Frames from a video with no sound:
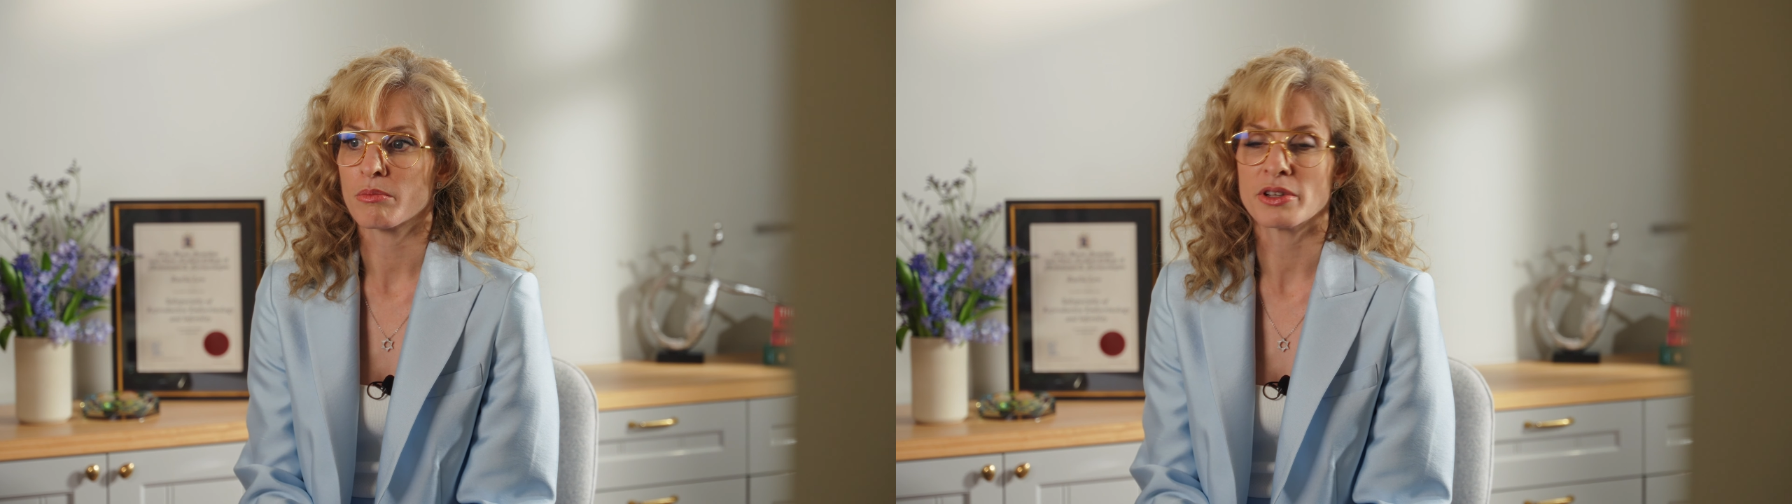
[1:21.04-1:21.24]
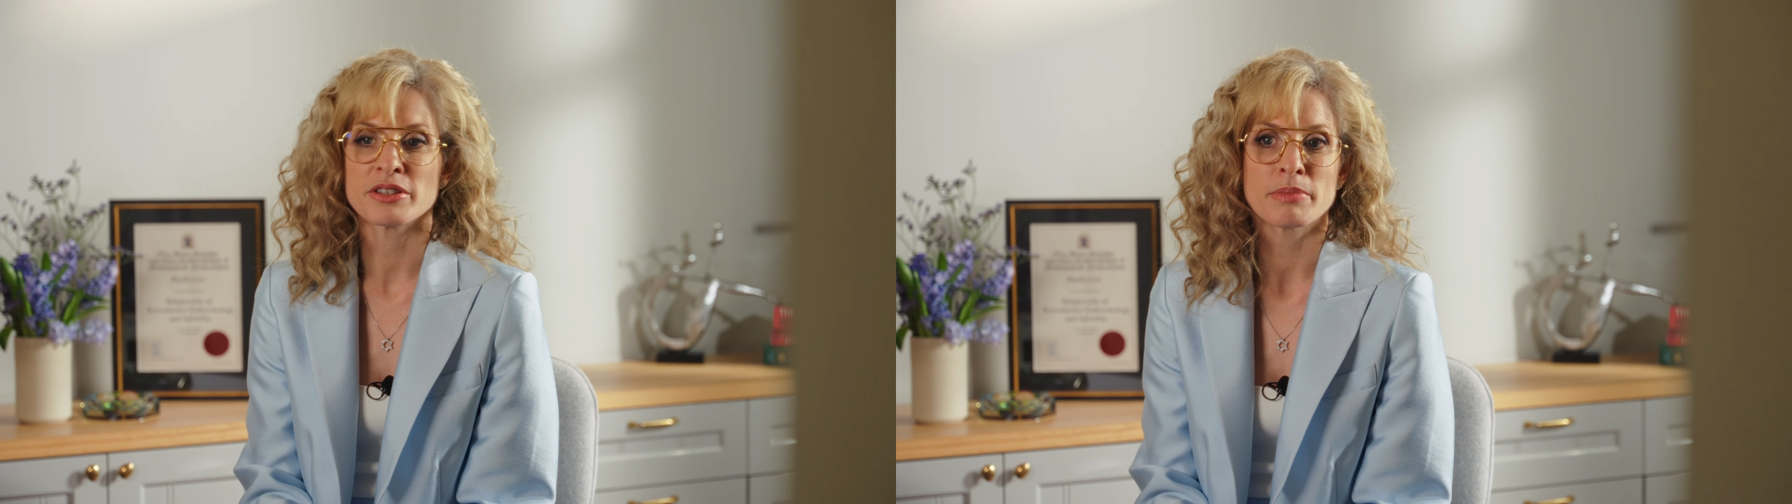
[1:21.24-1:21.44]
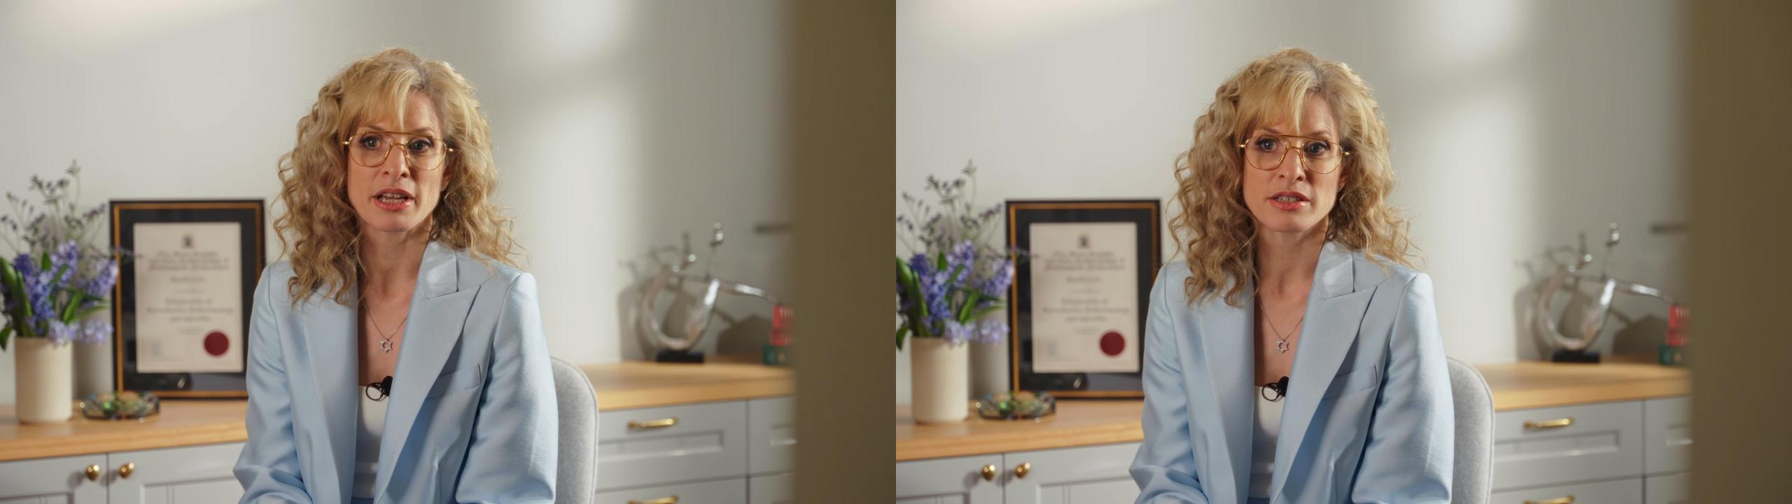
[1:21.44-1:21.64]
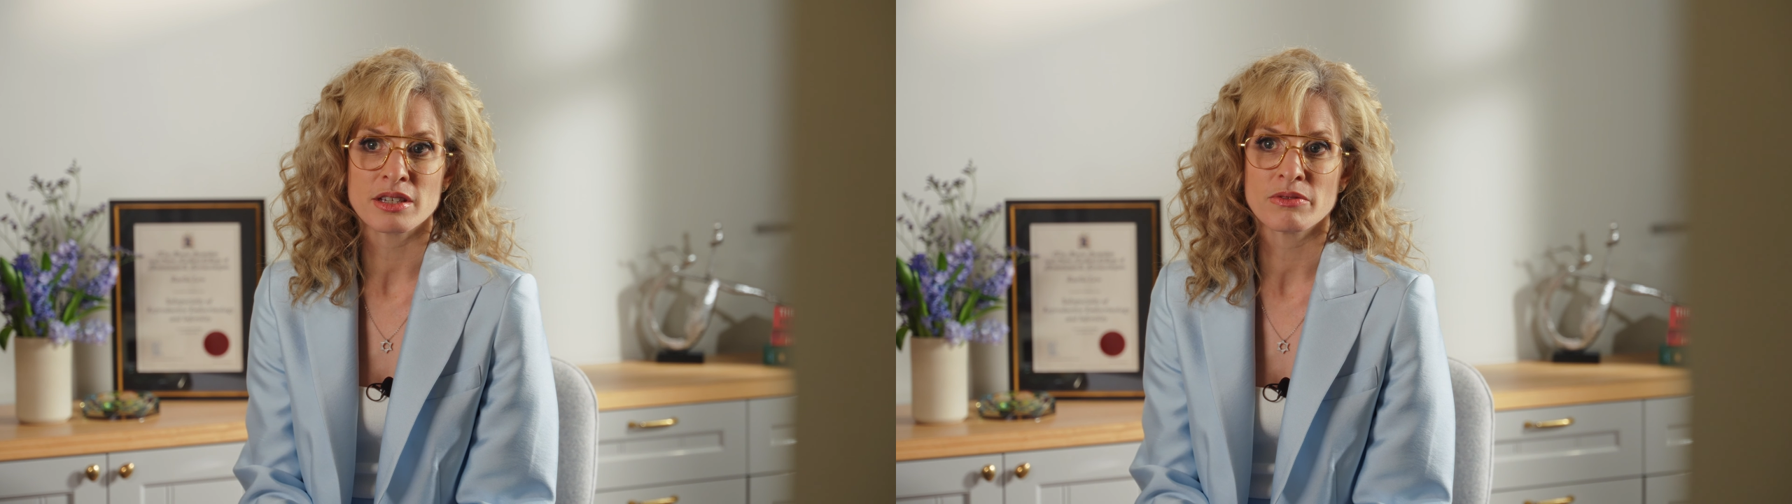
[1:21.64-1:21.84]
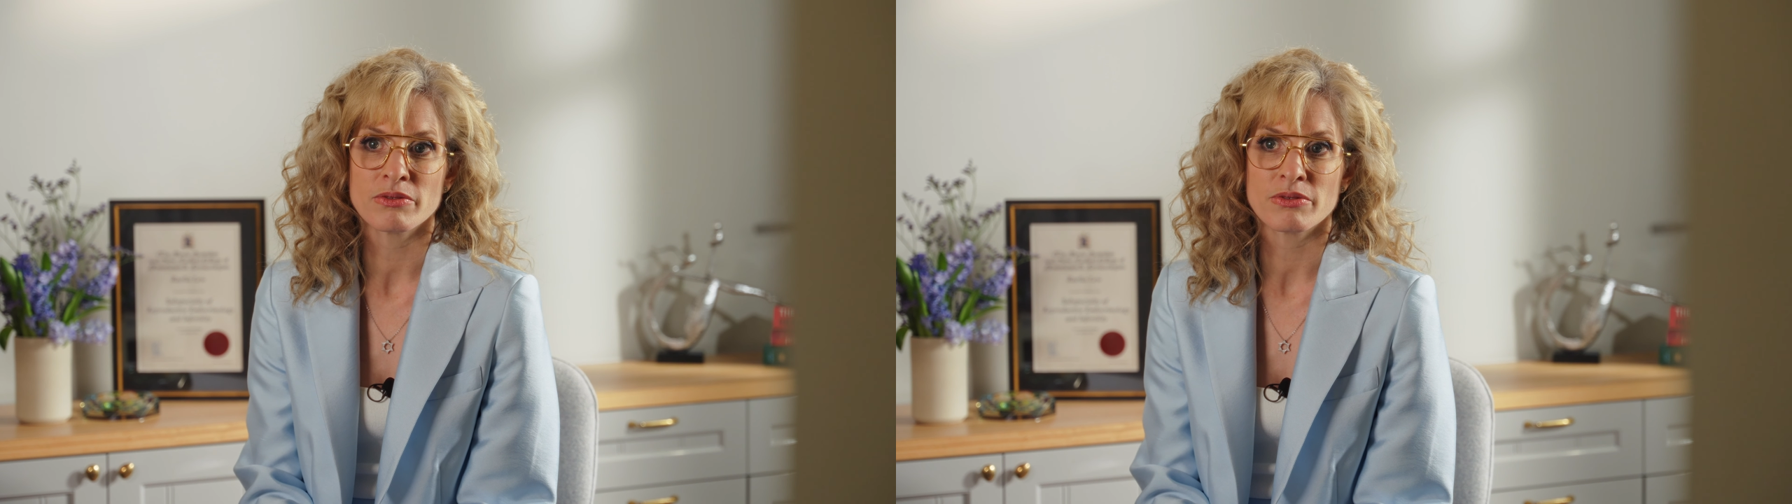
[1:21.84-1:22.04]

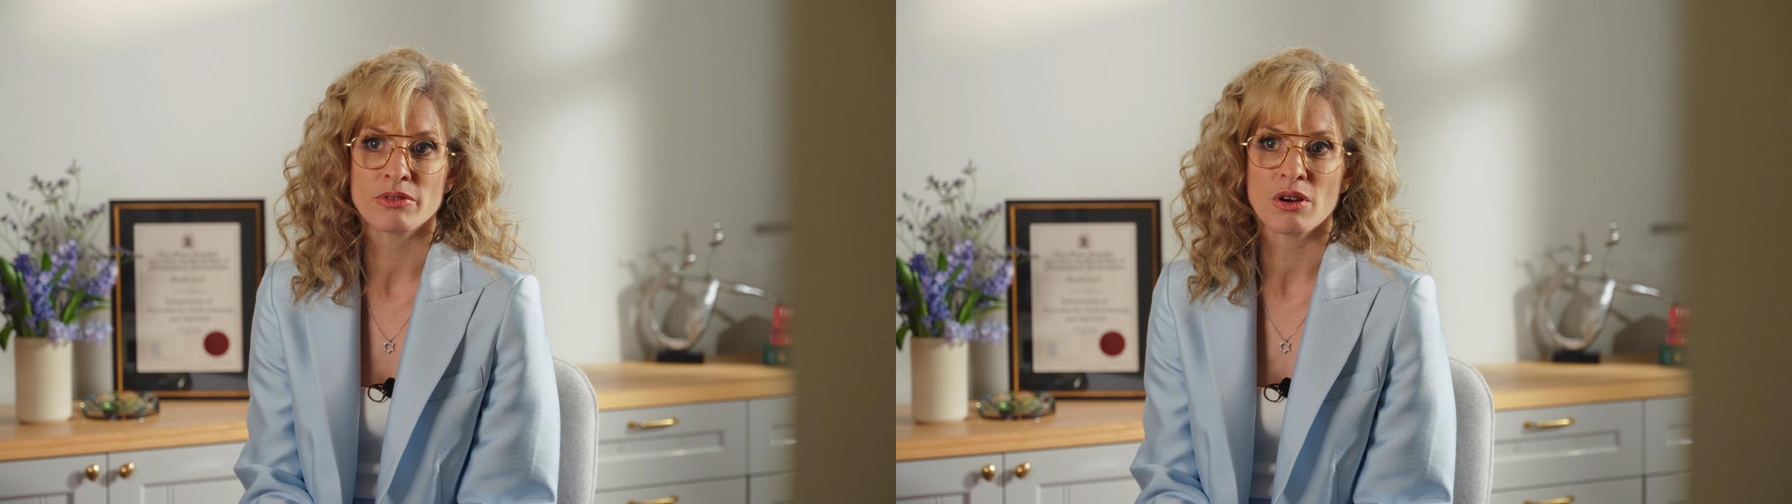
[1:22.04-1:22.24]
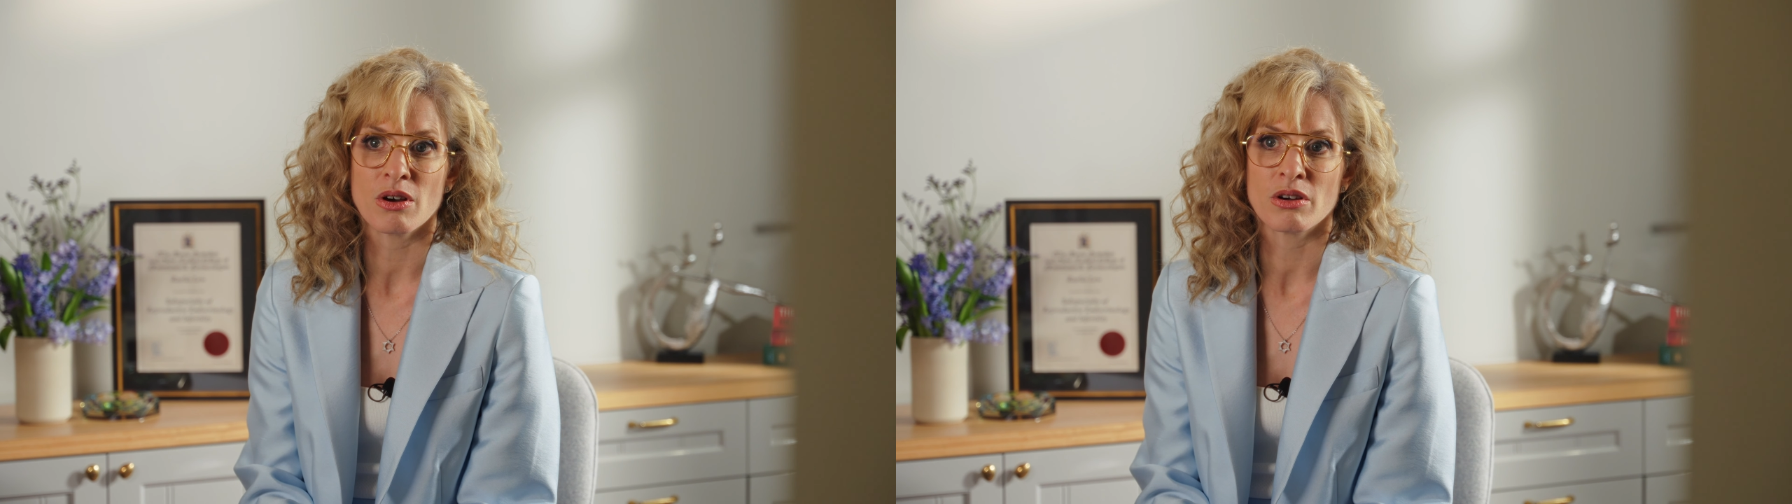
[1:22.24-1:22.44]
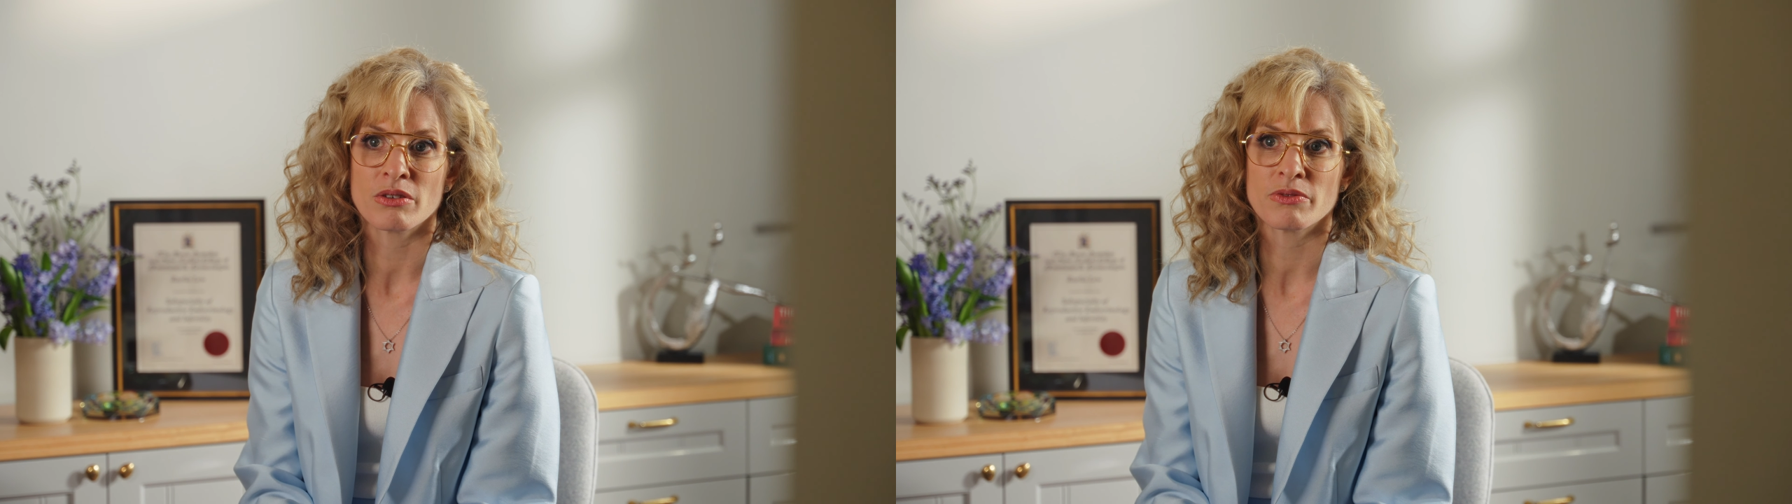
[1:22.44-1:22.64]
perspective on